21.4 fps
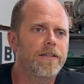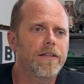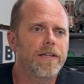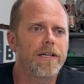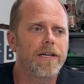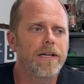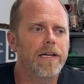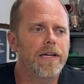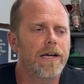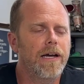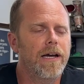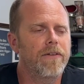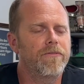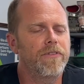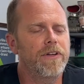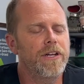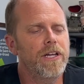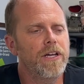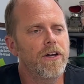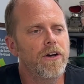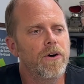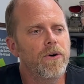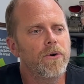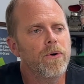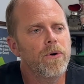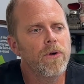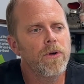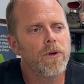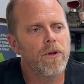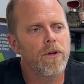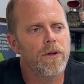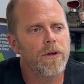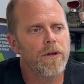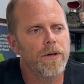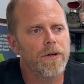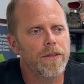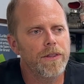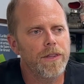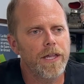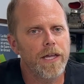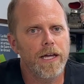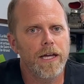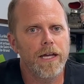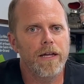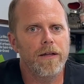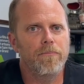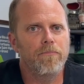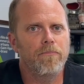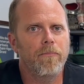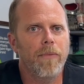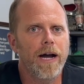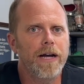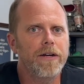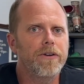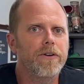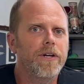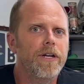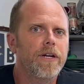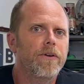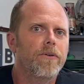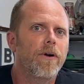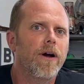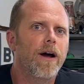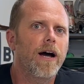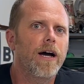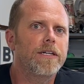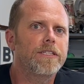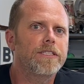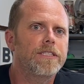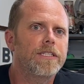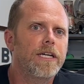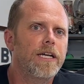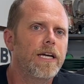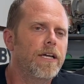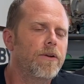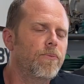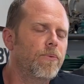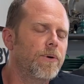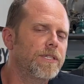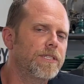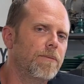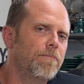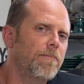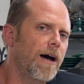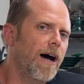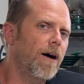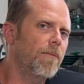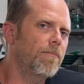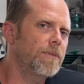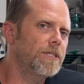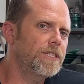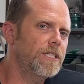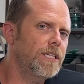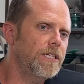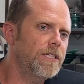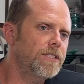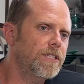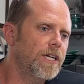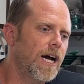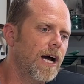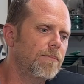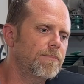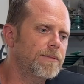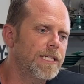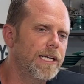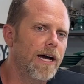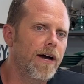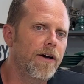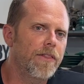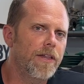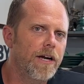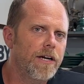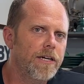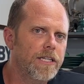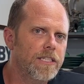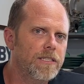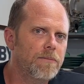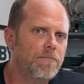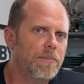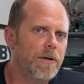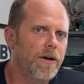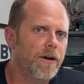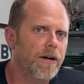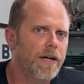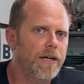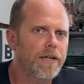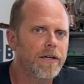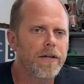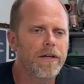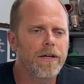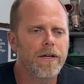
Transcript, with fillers: The video that My Dirty Garage did was about machine shops and how they're disappearing,